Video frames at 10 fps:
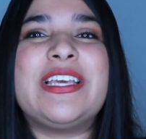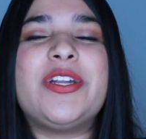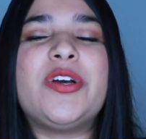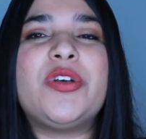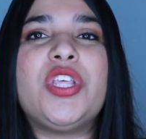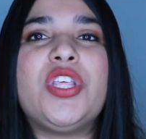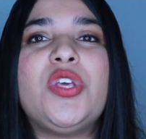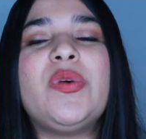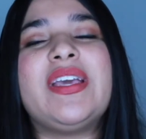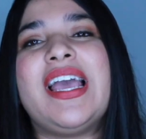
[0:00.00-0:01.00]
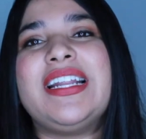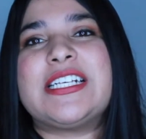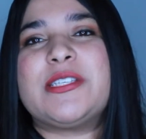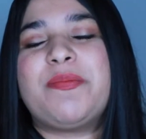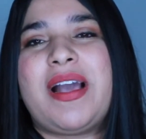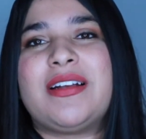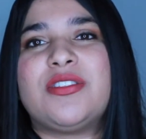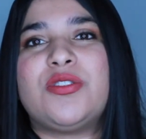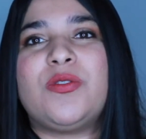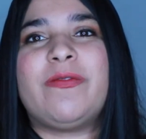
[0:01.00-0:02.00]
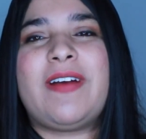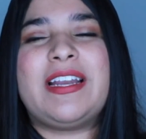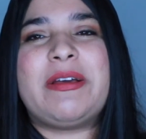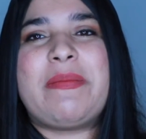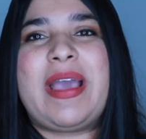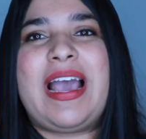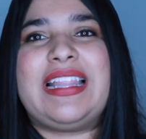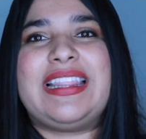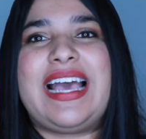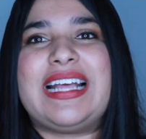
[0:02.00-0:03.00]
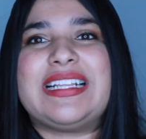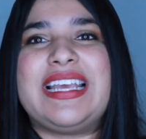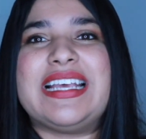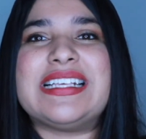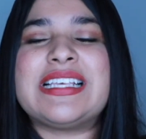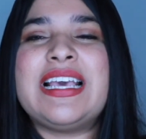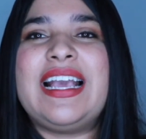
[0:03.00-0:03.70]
you can't expect to find a man that is